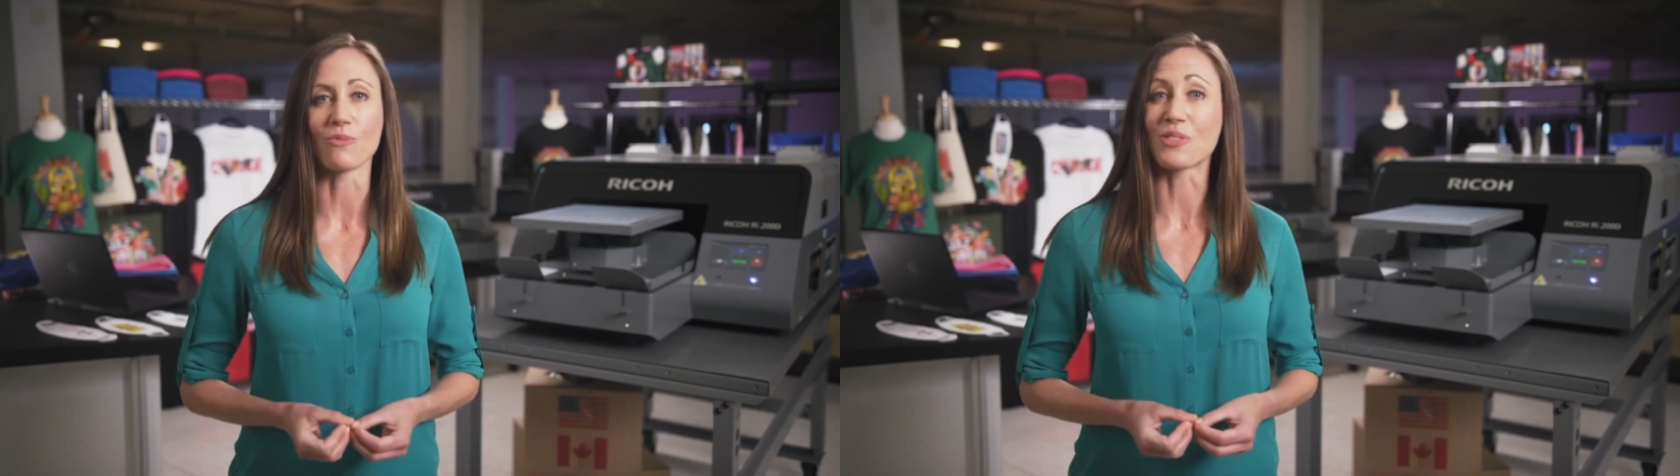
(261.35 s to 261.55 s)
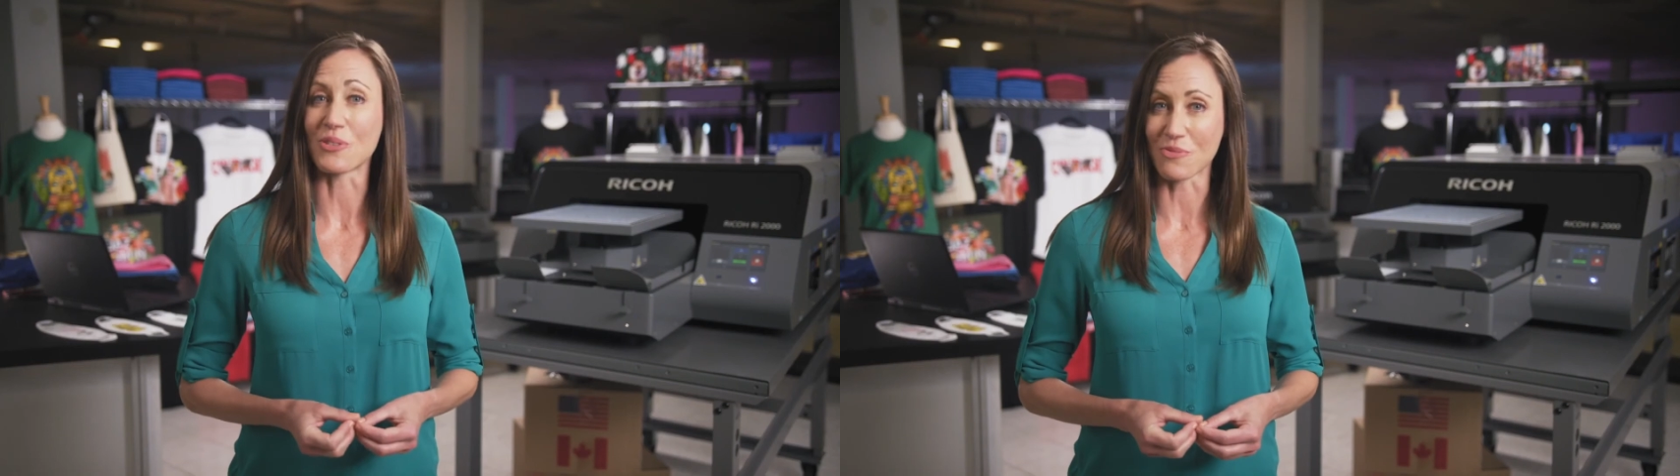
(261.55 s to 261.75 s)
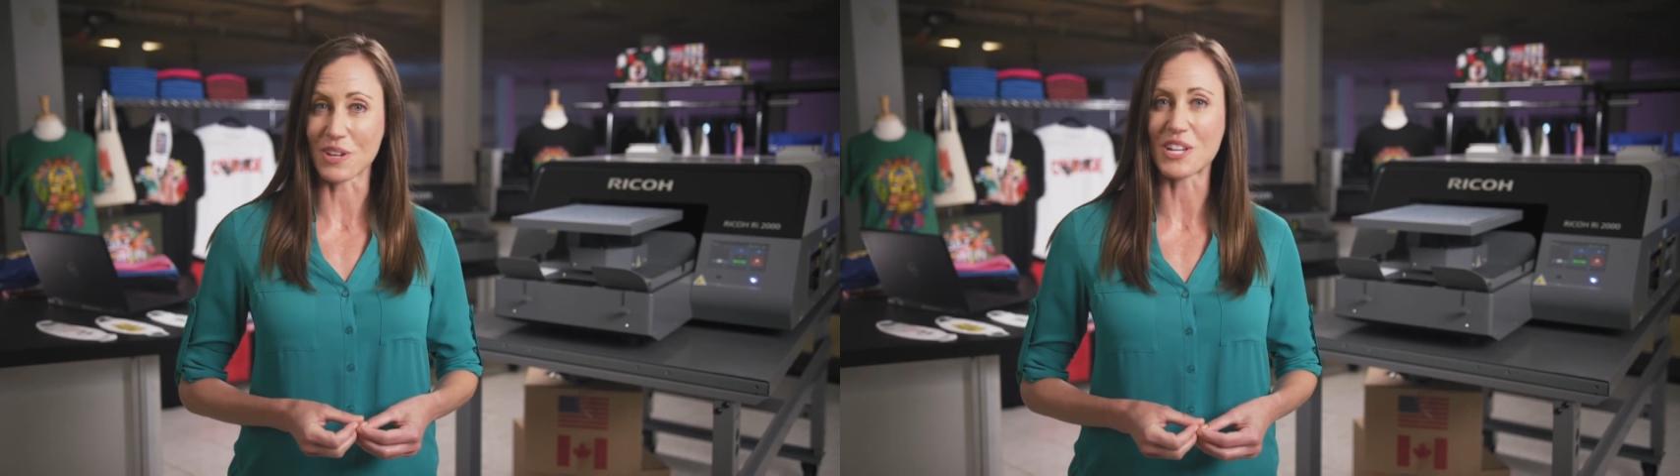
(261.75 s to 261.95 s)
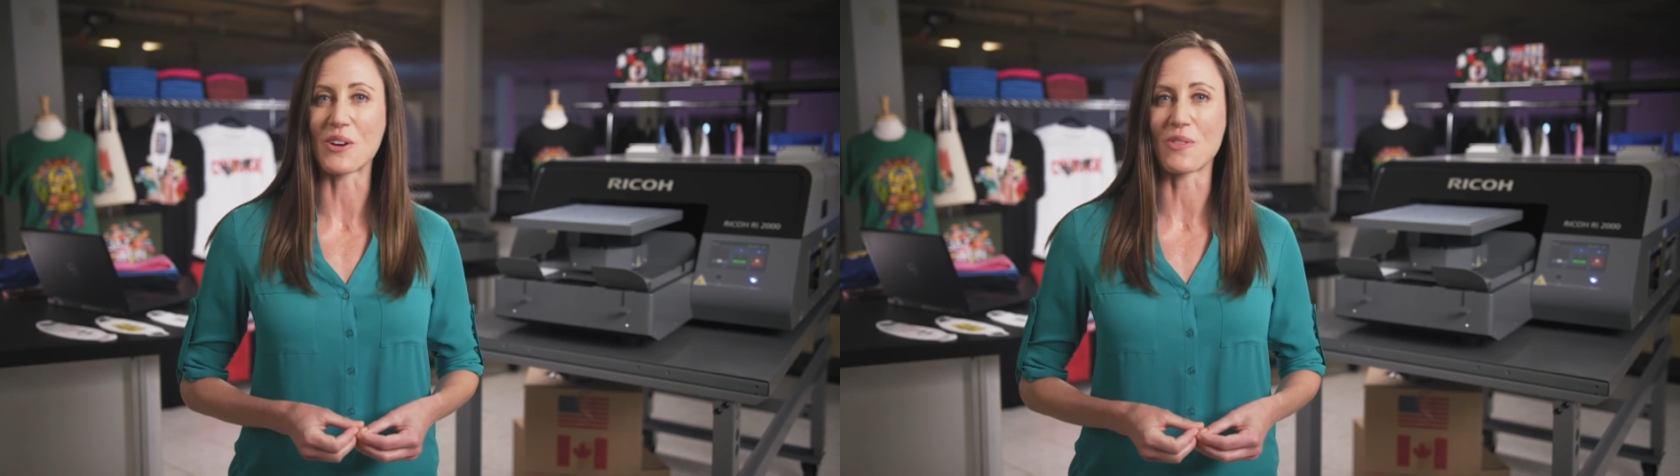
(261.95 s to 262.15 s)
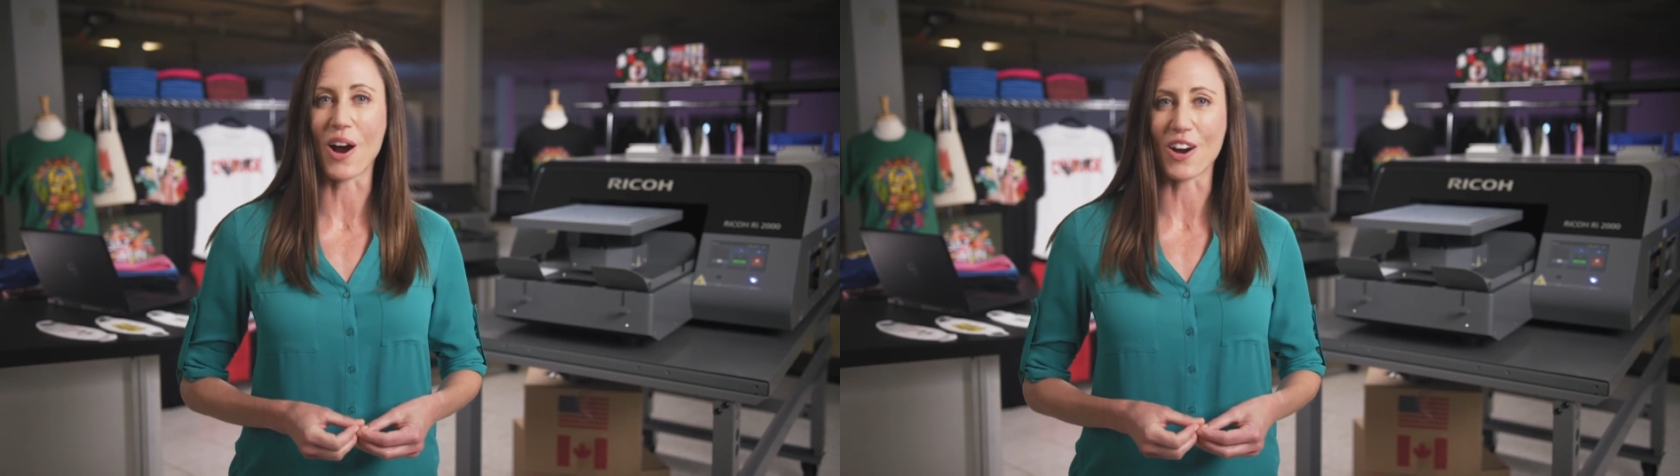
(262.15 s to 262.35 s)
with the
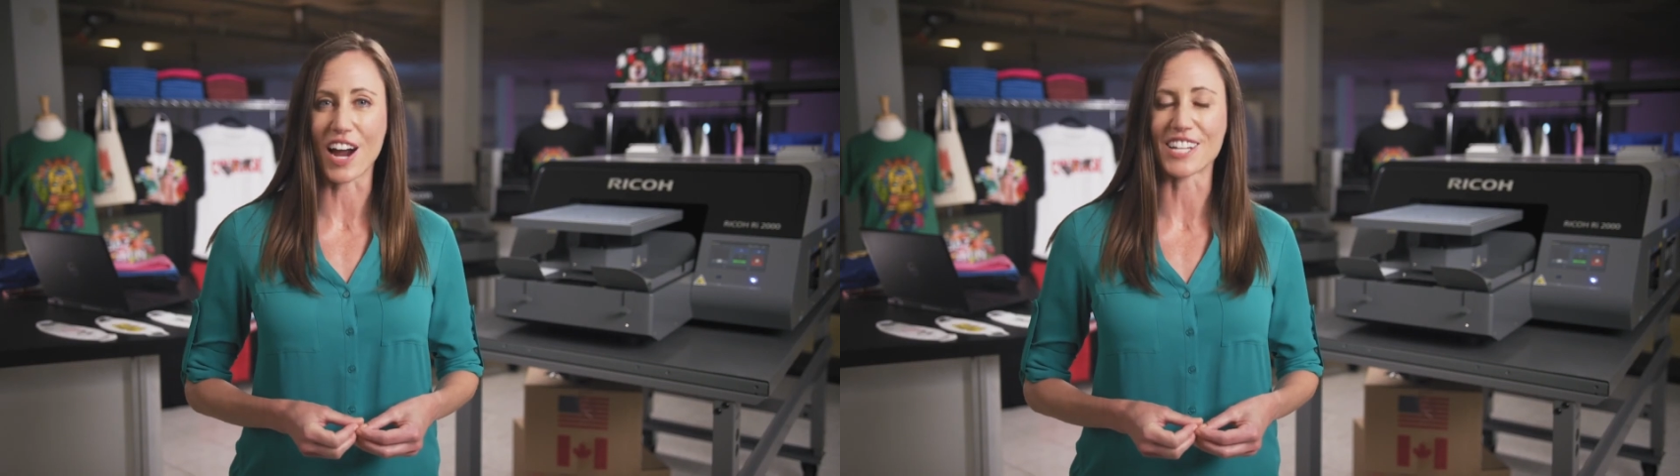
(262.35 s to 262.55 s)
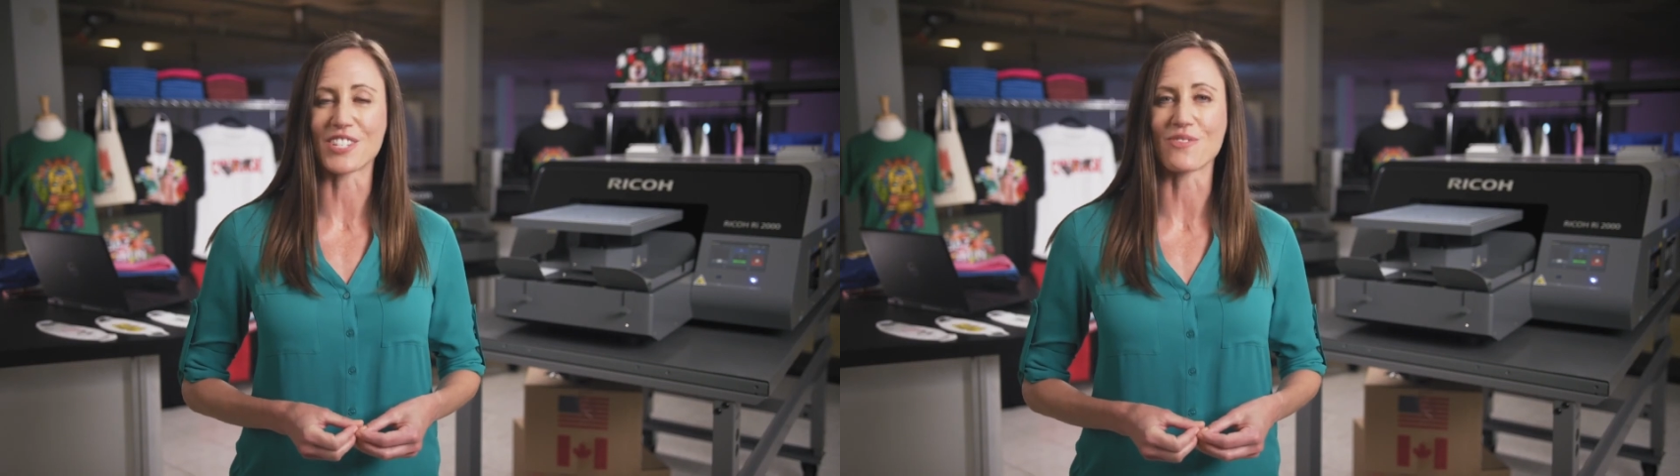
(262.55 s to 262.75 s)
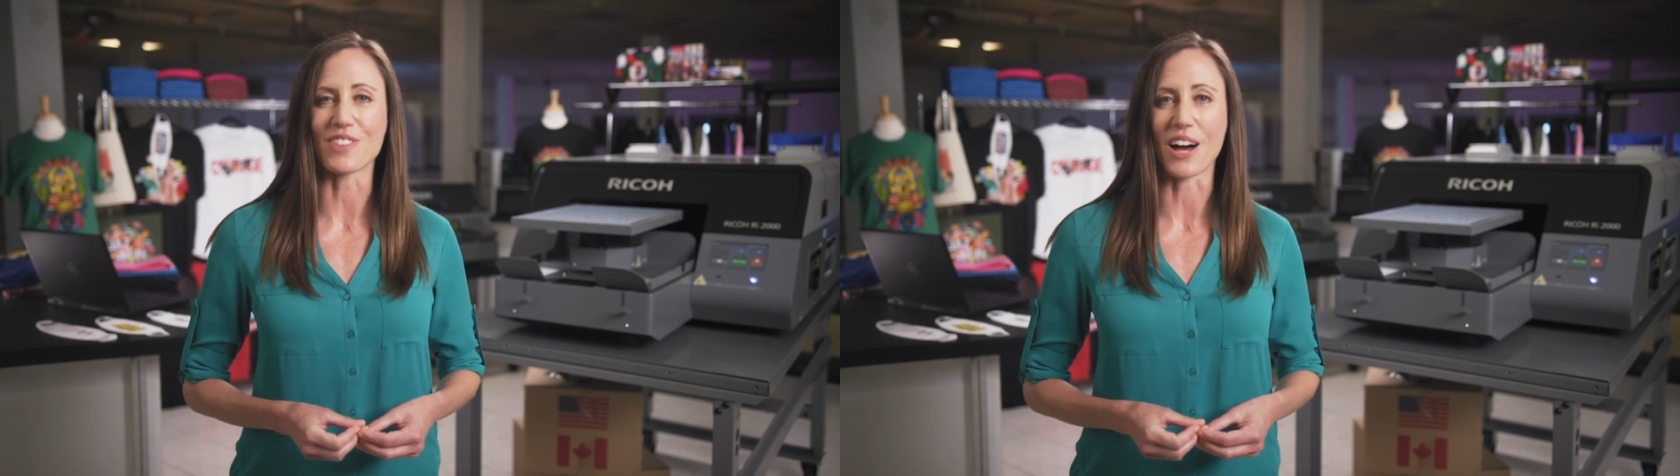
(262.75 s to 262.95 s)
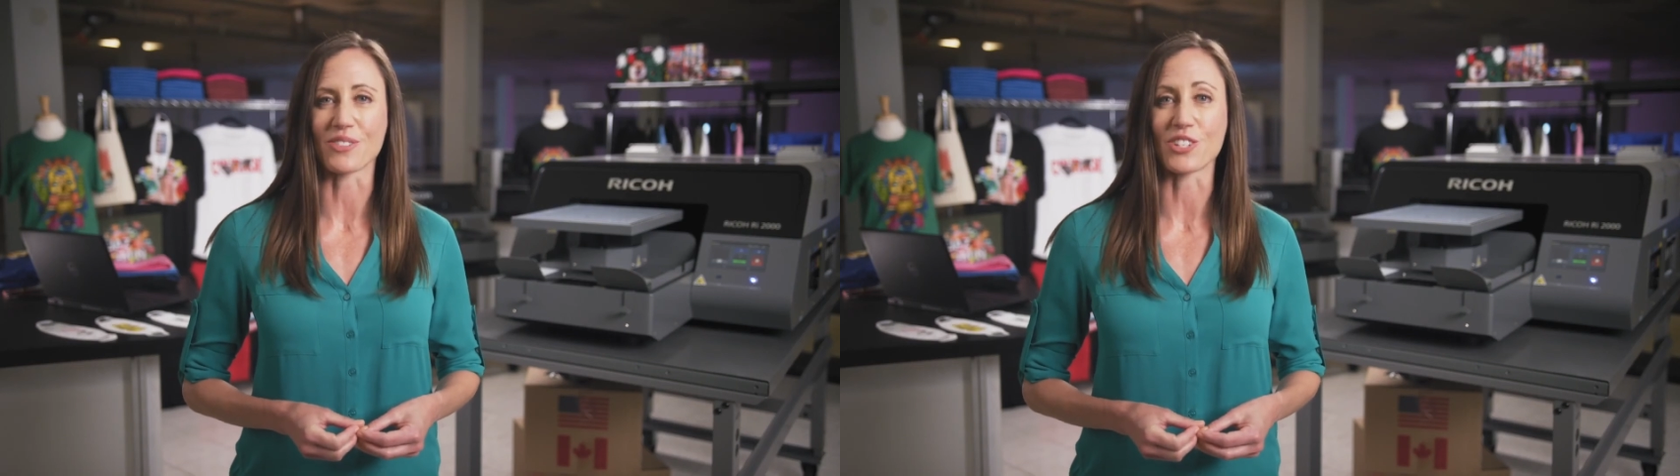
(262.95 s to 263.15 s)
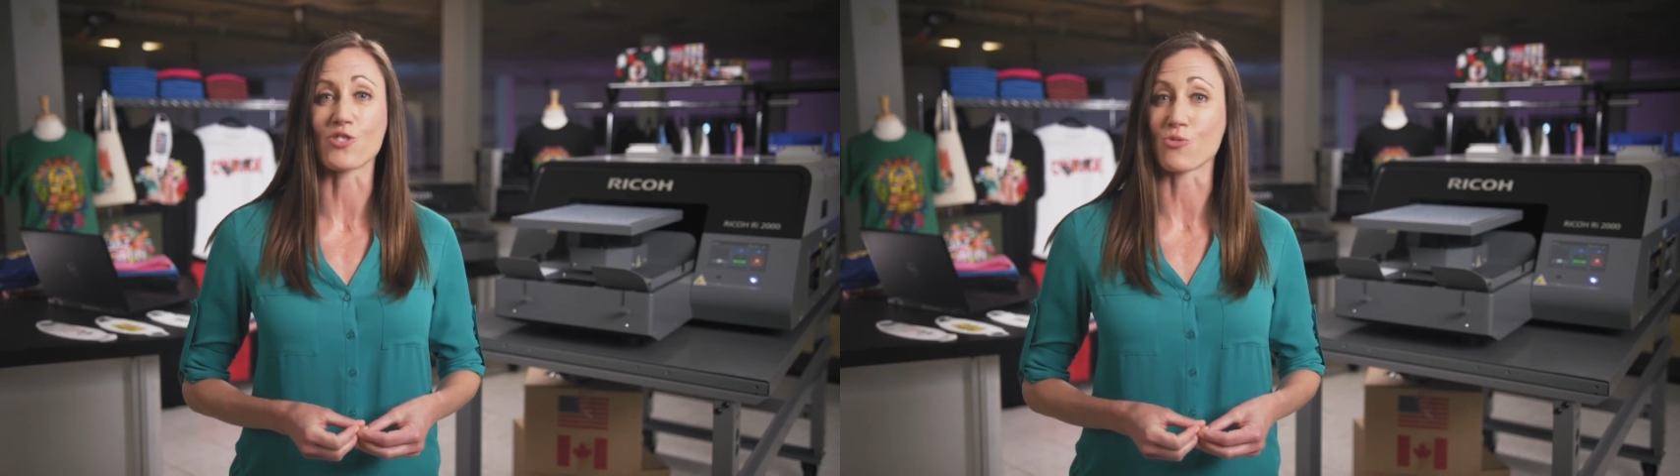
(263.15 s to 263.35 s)
Ricoh RI2000